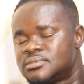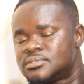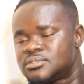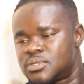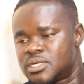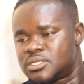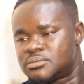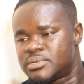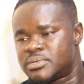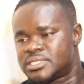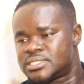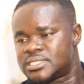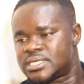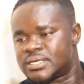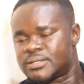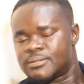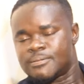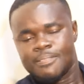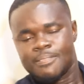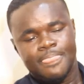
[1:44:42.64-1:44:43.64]
So what must
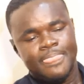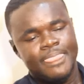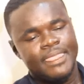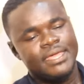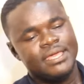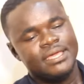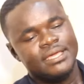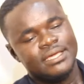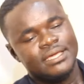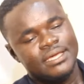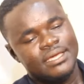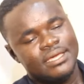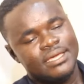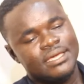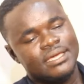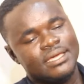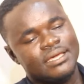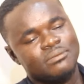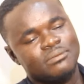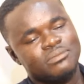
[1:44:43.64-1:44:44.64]
I
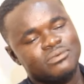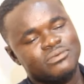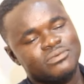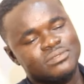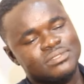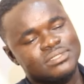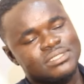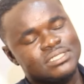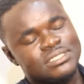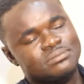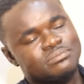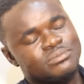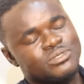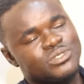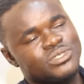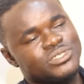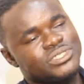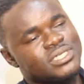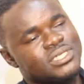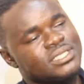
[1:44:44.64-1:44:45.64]
say? I'm with this
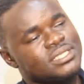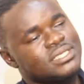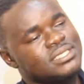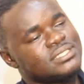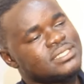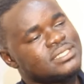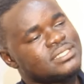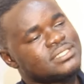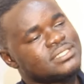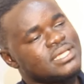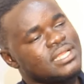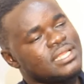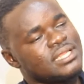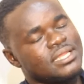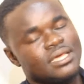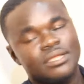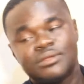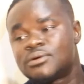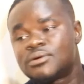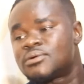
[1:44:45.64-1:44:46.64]
musician, is it
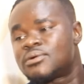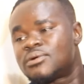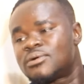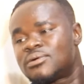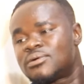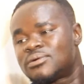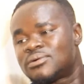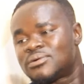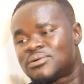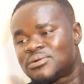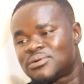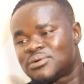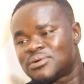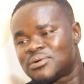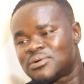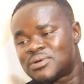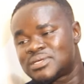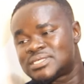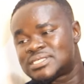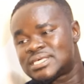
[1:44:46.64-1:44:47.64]
Selena Donko?
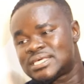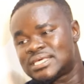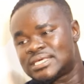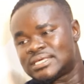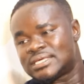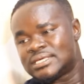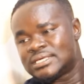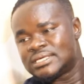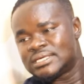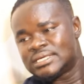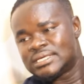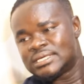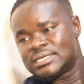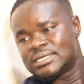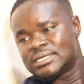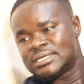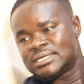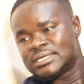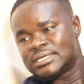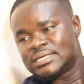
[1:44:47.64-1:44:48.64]
I say,
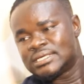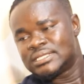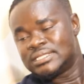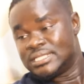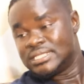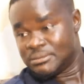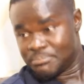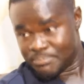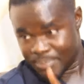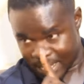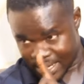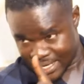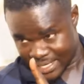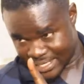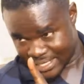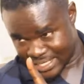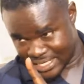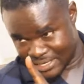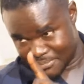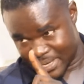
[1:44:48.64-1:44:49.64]
Nipa,
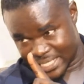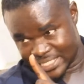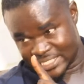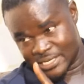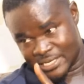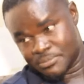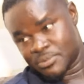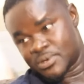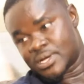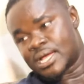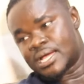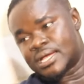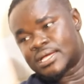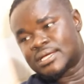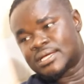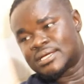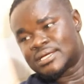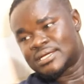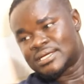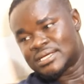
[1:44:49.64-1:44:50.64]
Nimasemuka.
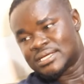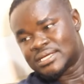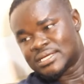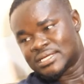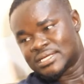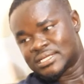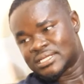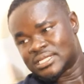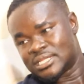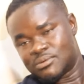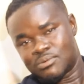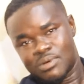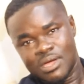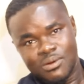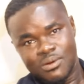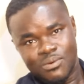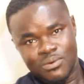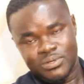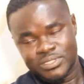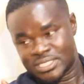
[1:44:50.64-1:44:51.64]
No
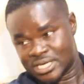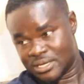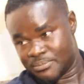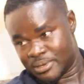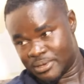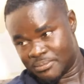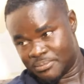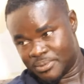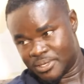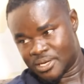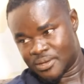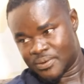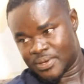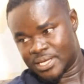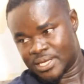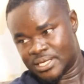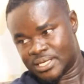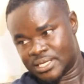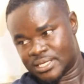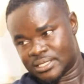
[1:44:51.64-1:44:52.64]
one could not be in a
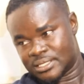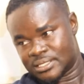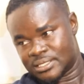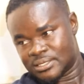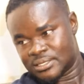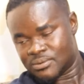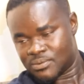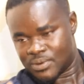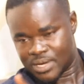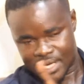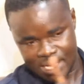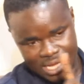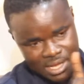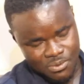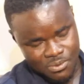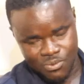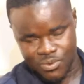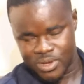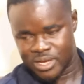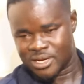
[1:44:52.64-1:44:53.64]
wedding. One
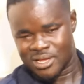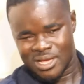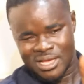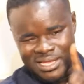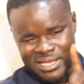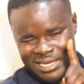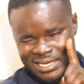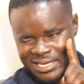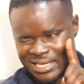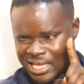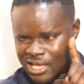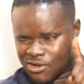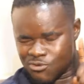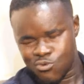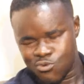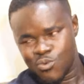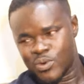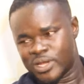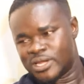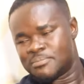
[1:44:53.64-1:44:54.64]
can't wear any of the
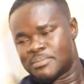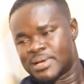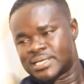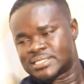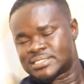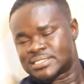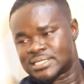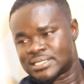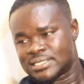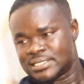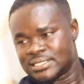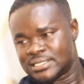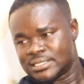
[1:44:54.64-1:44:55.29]
Engu when you must say.